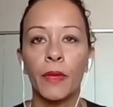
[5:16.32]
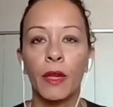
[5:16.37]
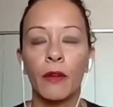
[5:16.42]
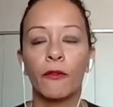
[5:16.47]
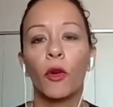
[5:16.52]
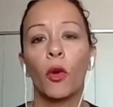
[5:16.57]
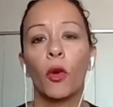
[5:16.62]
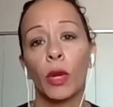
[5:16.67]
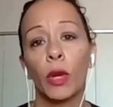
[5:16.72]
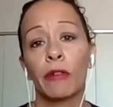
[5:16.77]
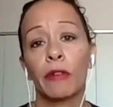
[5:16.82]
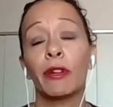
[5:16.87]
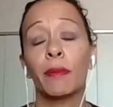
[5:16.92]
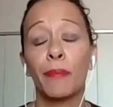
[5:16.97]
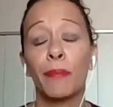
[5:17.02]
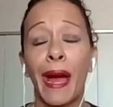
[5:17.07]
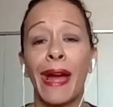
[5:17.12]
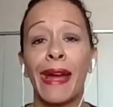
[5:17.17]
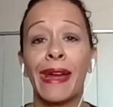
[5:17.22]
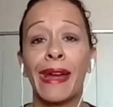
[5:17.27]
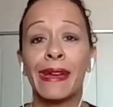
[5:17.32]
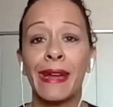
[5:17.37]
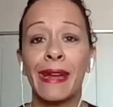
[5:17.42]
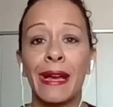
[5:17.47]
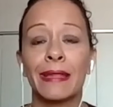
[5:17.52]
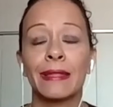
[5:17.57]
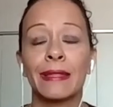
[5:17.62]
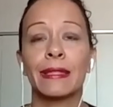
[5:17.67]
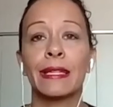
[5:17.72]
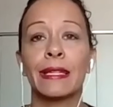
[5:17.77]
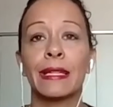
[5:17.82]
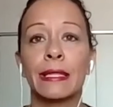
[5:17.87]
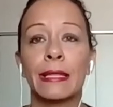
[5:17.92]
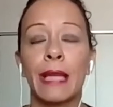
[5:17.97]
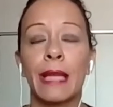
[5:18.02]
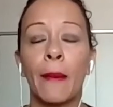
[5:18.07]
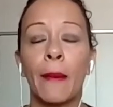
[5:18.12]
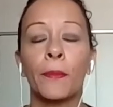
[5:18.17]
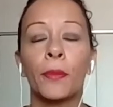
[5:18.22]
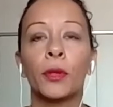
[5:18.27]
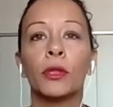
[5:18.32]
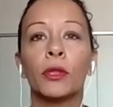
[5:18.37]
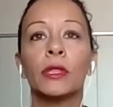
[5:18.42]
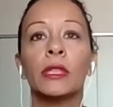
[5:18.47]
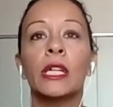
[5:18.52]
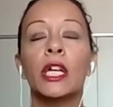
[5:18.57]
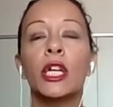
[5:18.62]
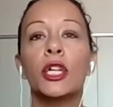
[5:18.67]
for order and pay, as an example.